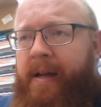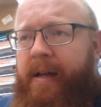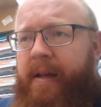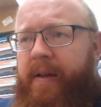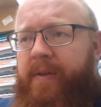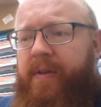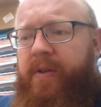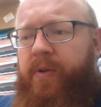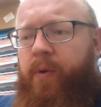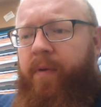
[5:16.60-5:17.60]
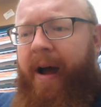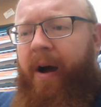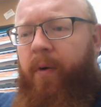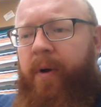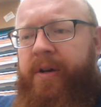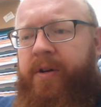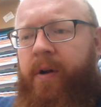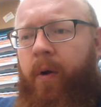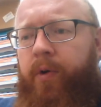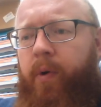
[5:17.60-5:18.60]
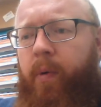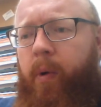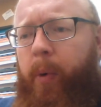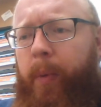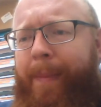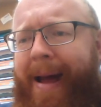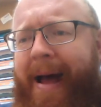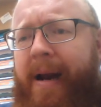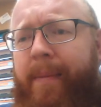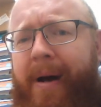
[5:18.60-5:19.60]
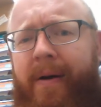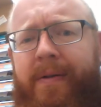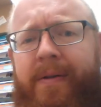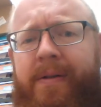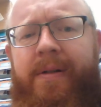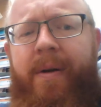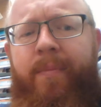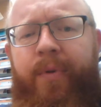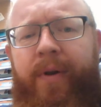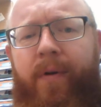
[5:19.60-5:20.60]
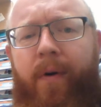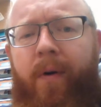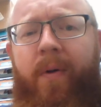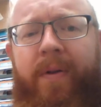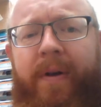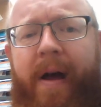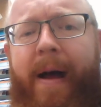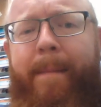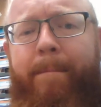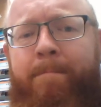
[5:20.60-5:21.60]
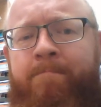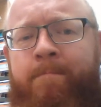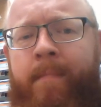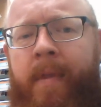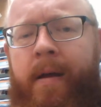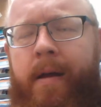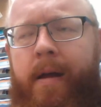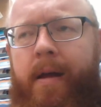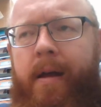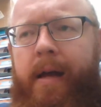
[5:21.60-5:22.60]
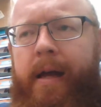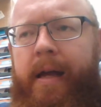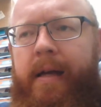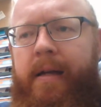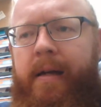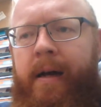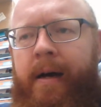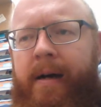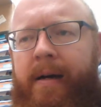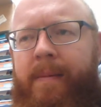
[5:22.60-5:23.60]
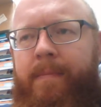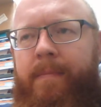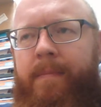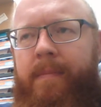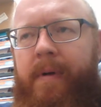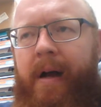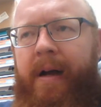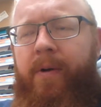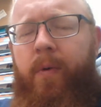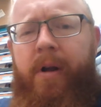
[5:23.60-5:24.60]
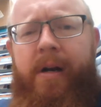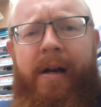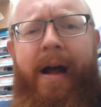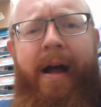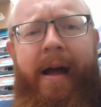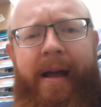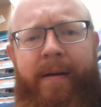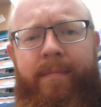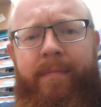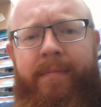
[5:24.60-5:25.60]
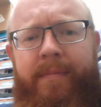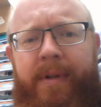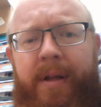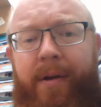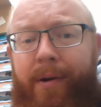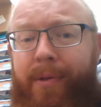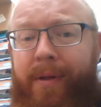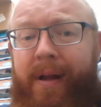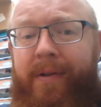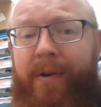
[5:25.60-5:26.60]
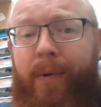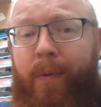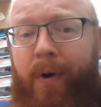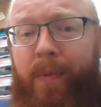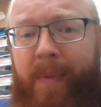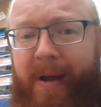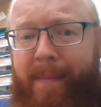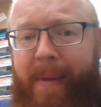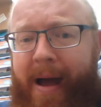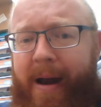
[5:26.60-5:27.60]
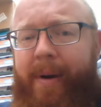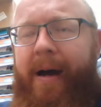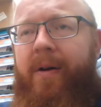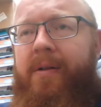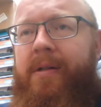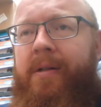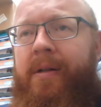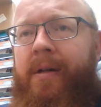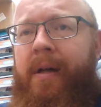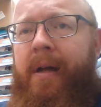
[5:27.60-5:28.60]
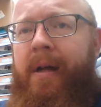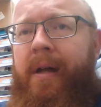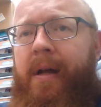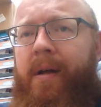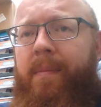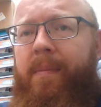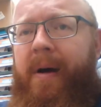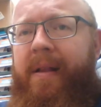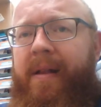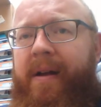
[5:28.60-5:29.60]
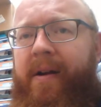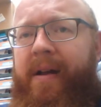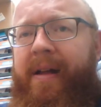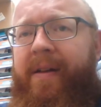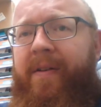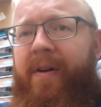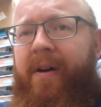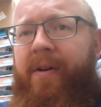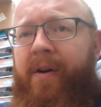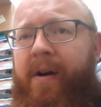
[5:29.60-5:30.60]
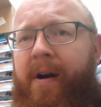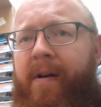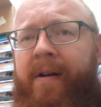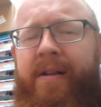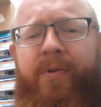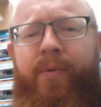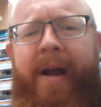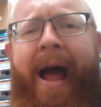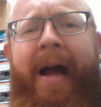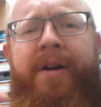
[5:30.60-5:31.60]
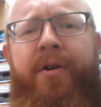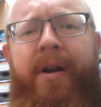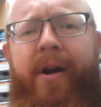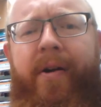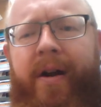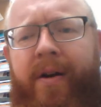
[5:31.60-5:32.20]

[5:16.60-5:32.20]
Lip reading: is this sort of outrage culture where we're mad about something all the time. And I don't want to deny that there are things that are worth being mad about. But there is an undercurrent, this reactionary